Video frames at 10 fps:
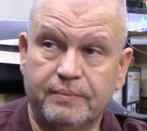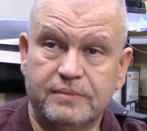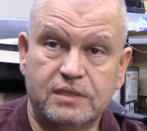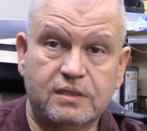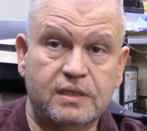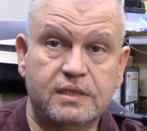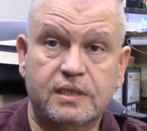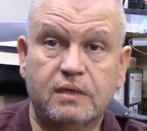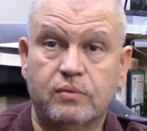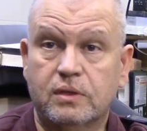I'm just going to
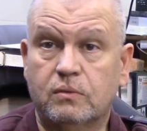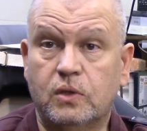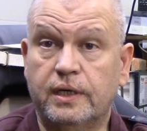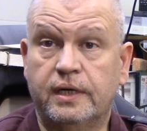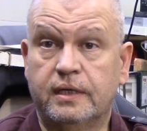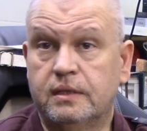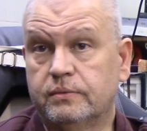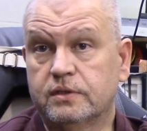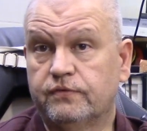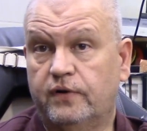stick with the 1, and it
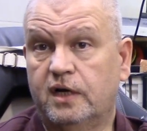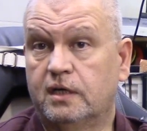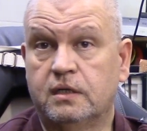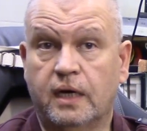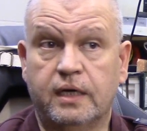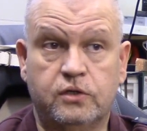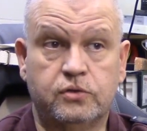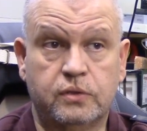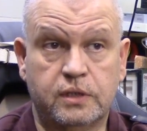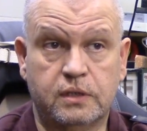was fine. I
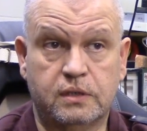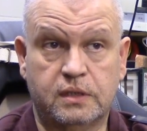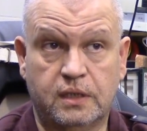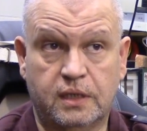enjoyed it.